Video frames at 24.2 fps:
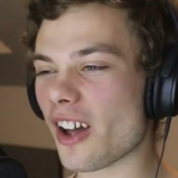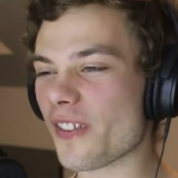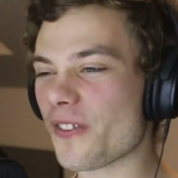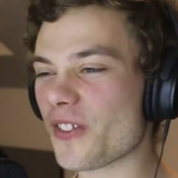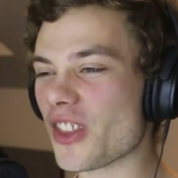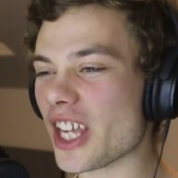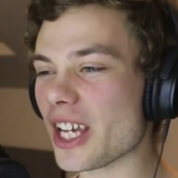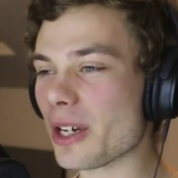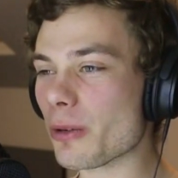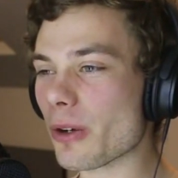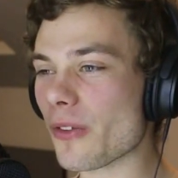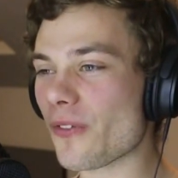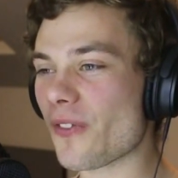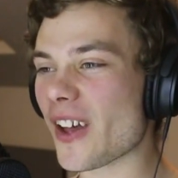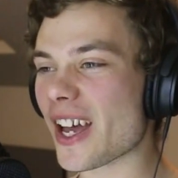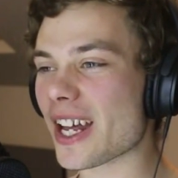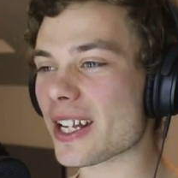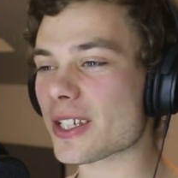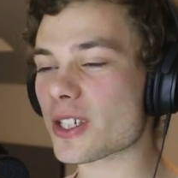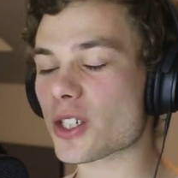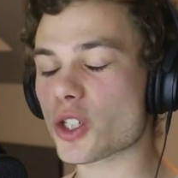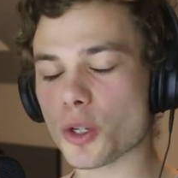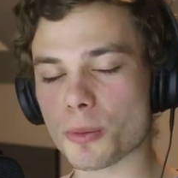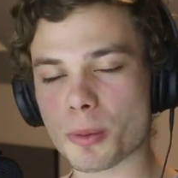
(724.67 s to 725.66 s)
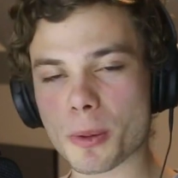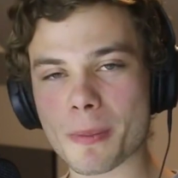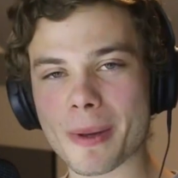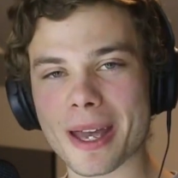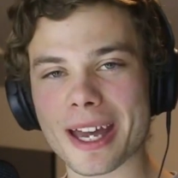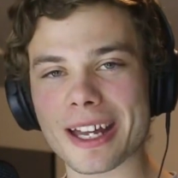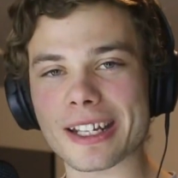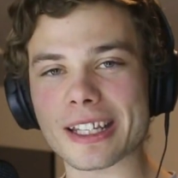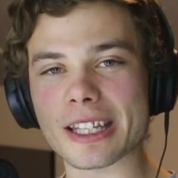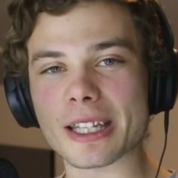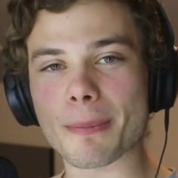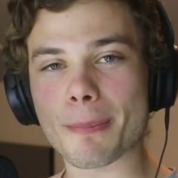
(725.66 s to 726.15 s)
I think we found
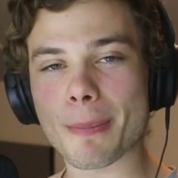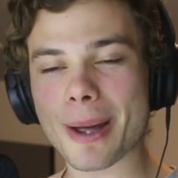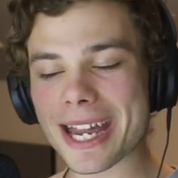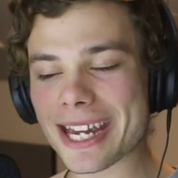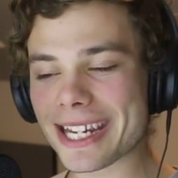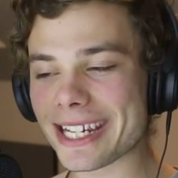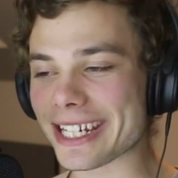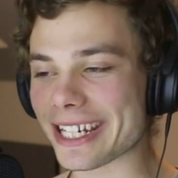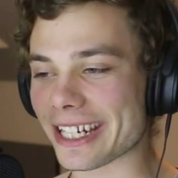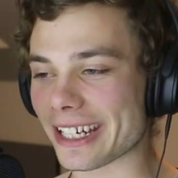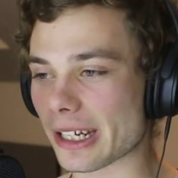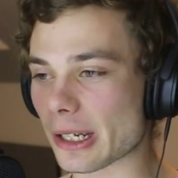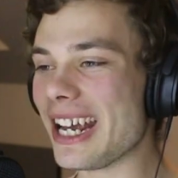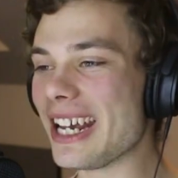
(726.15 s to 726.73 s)
Superman in the making.